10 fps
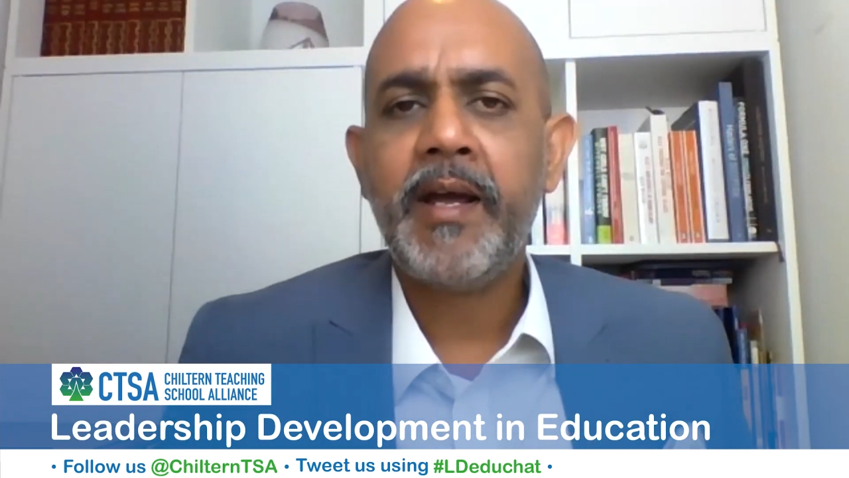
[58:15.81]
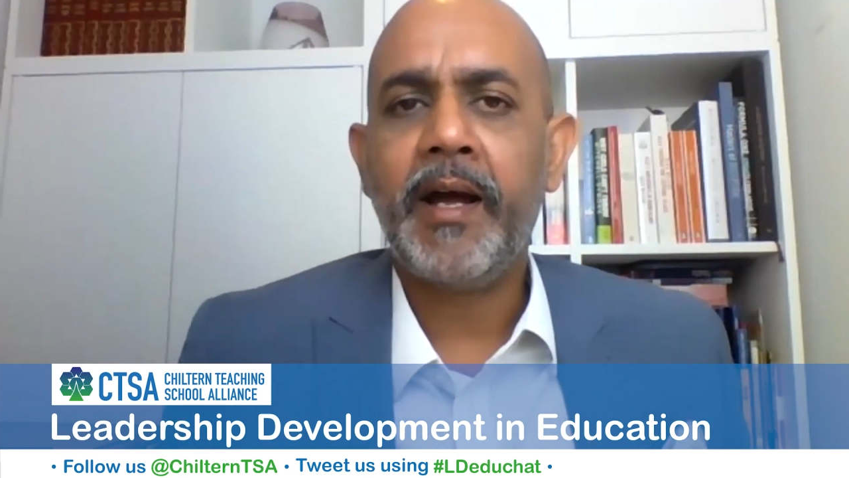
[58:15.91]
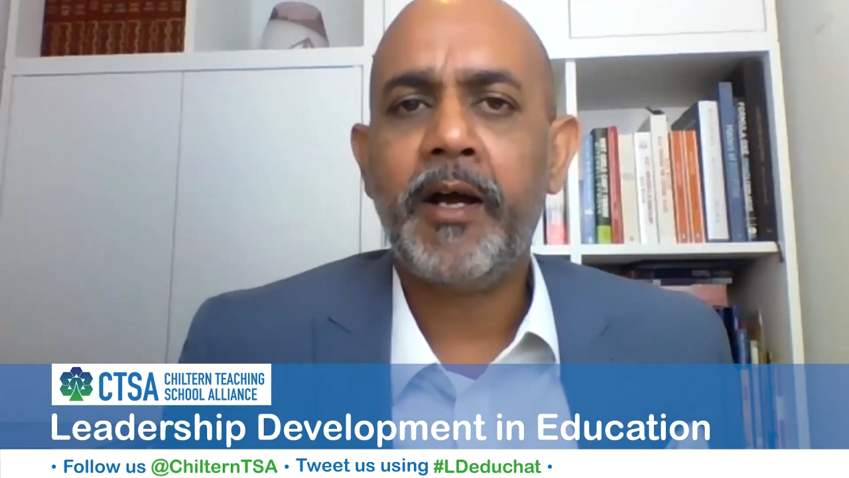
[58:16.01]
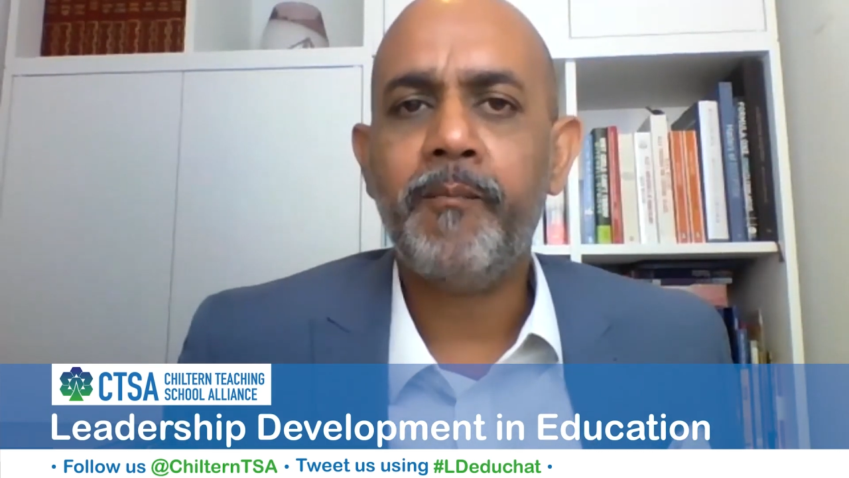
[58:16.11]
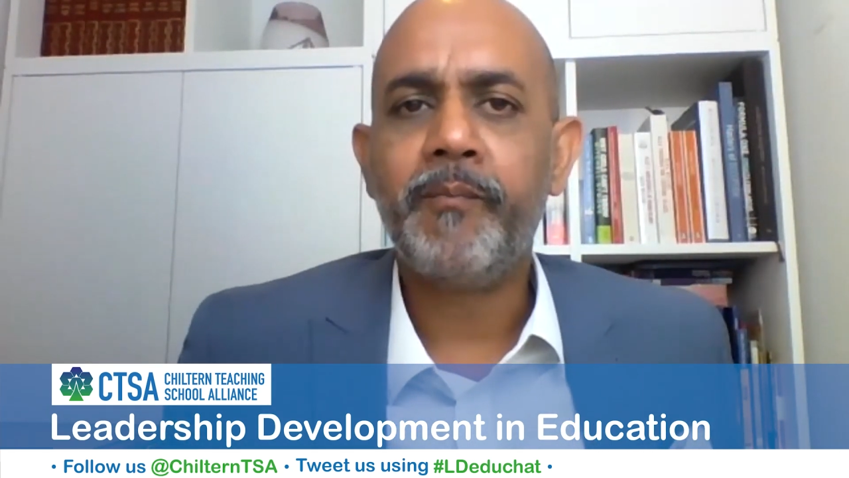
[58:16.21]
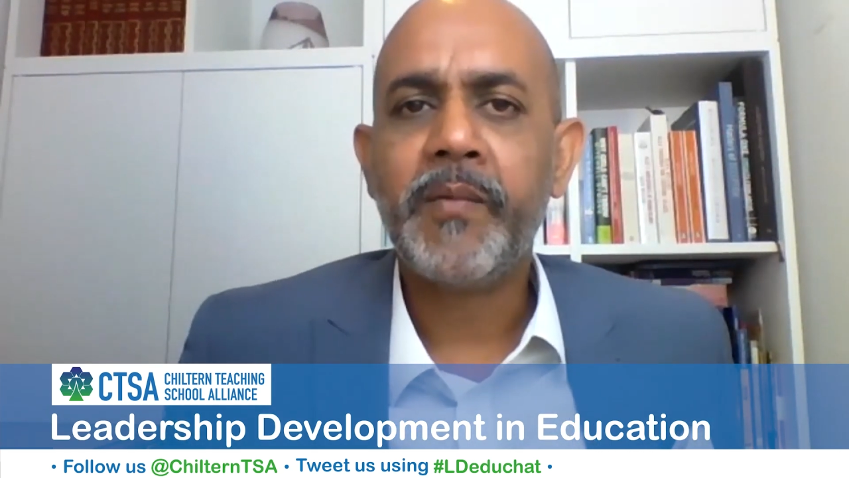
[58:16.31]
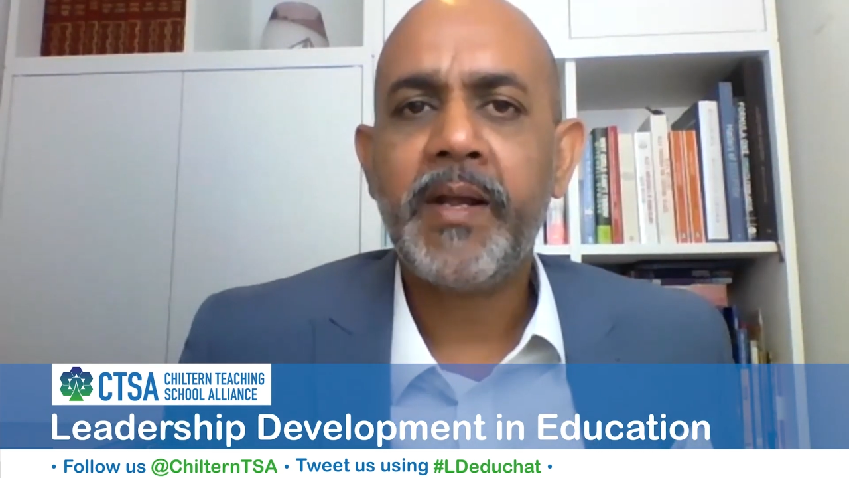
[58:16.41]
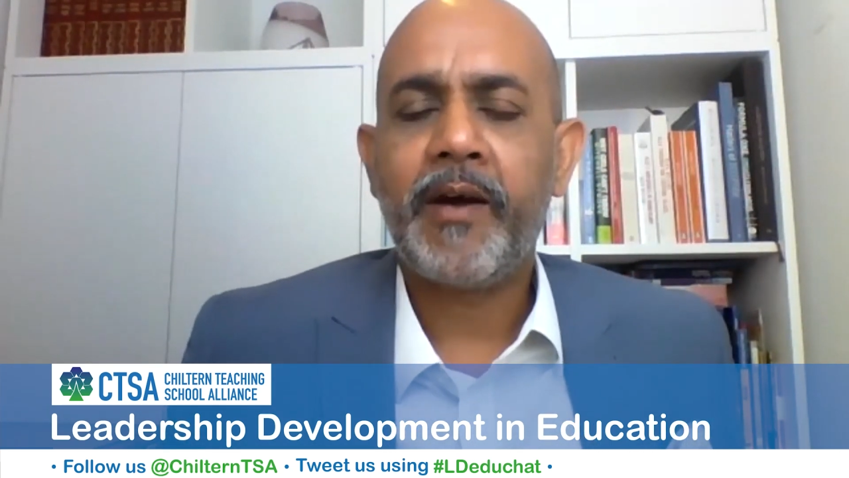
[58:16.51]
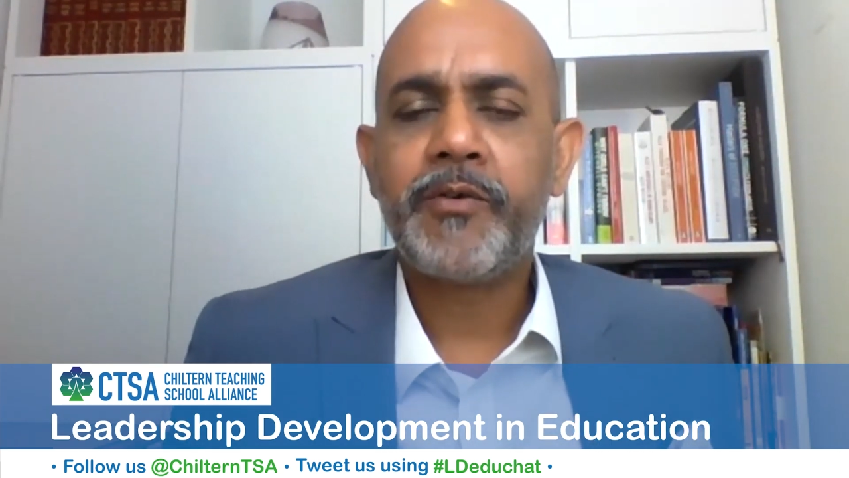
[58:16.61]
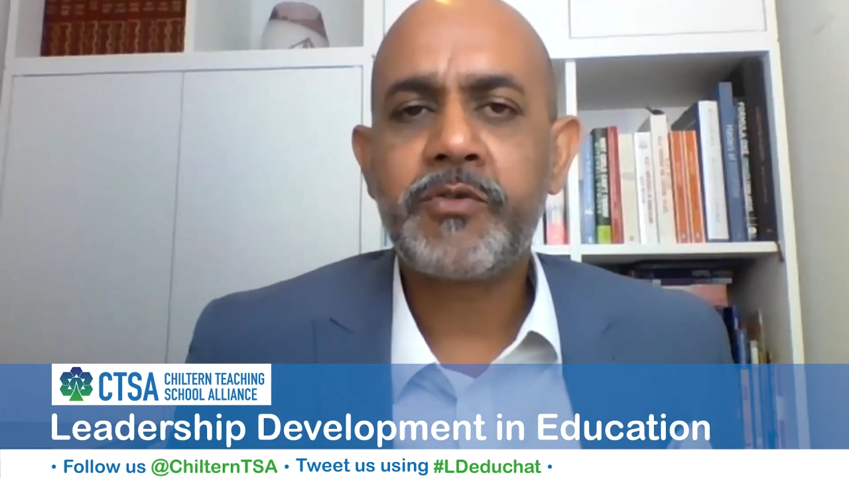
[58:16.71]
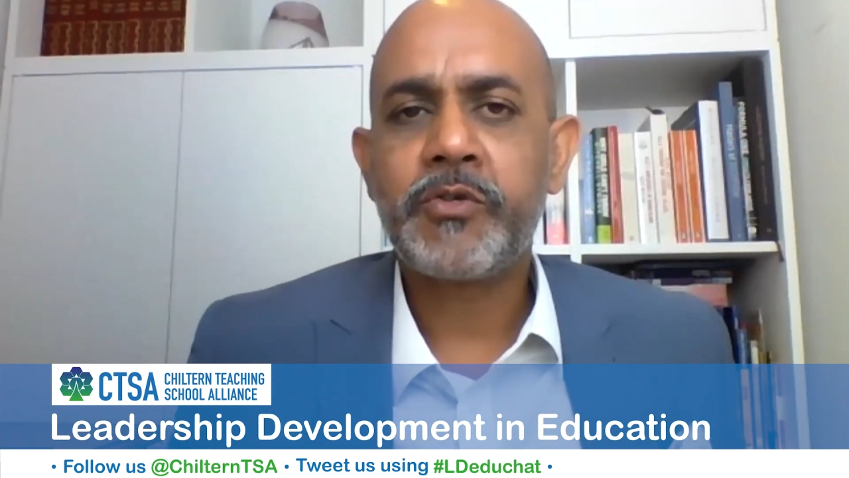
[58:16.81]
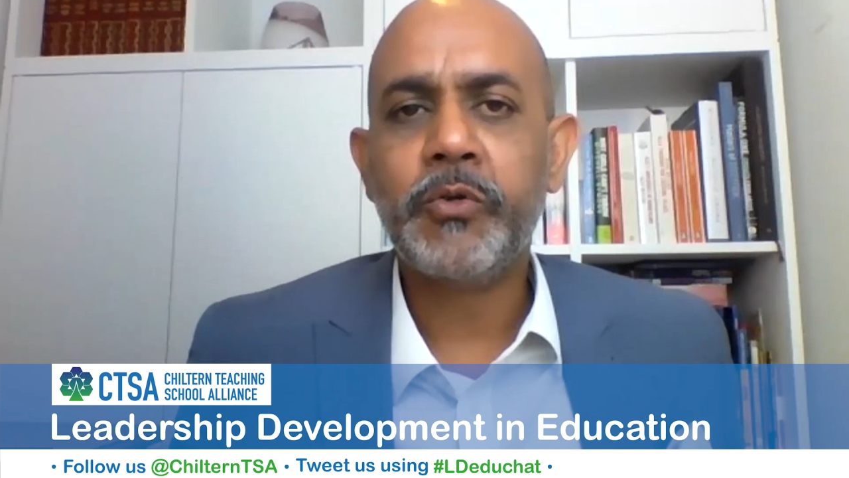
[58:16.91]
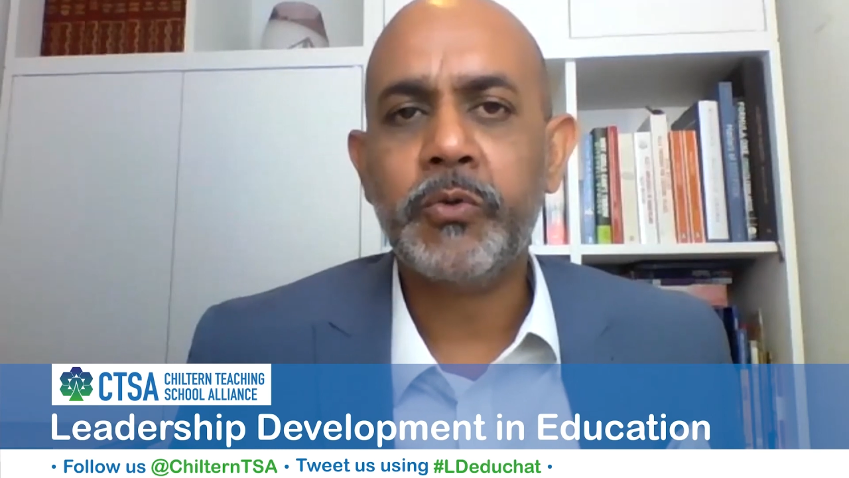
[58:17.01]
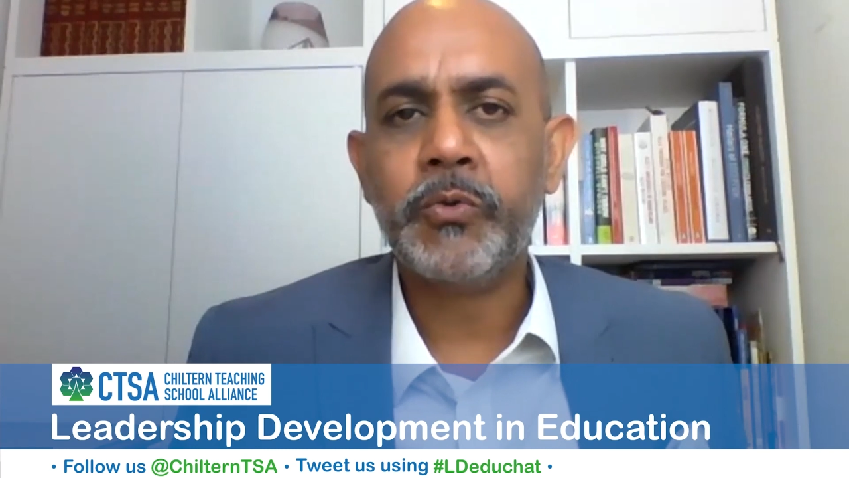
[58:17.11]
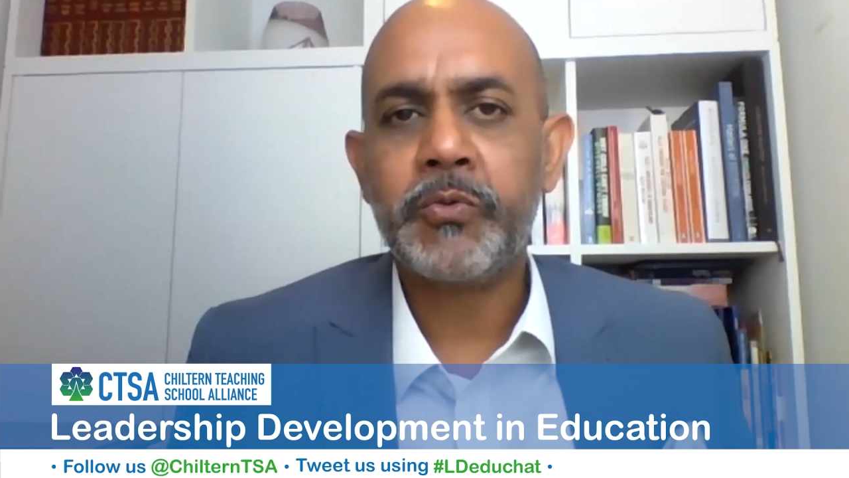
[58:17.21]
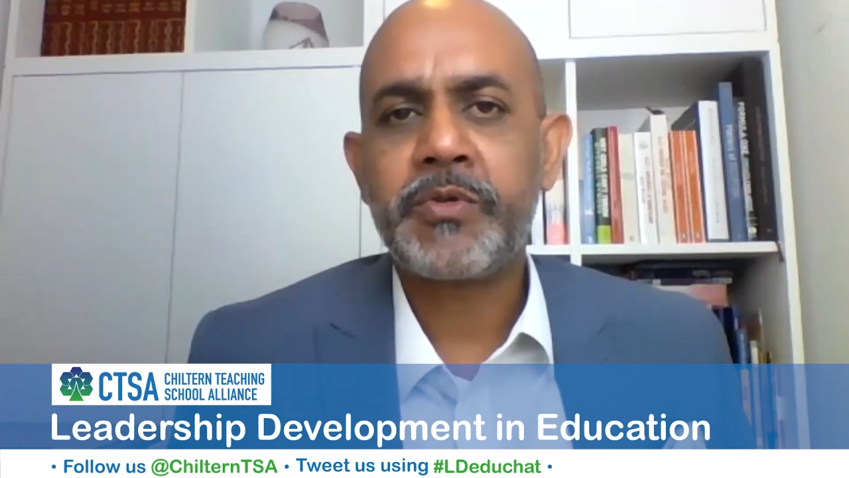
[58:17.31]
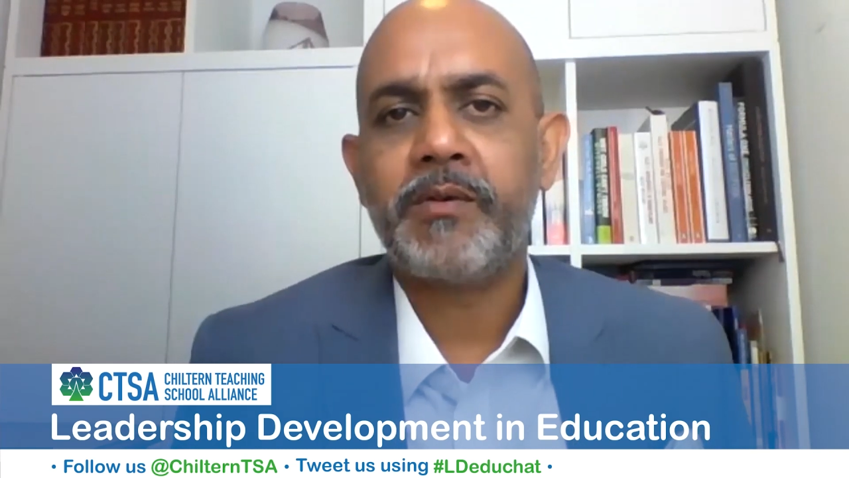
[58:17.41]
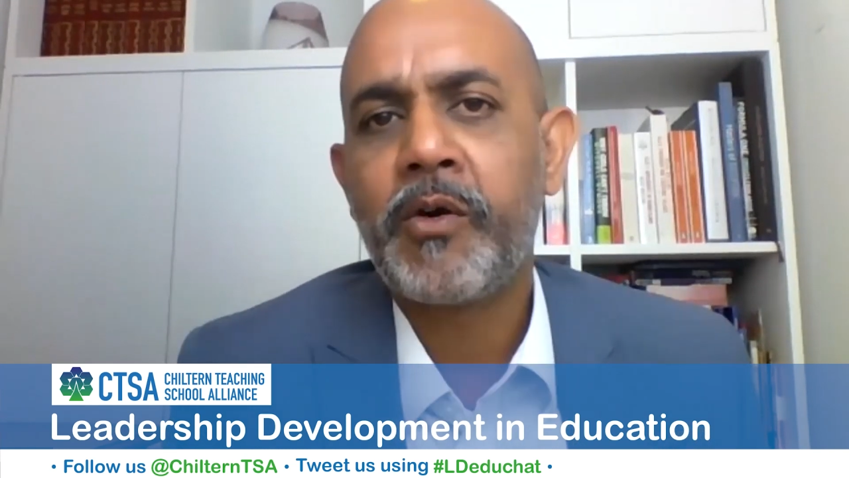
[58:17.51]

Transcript: how do schools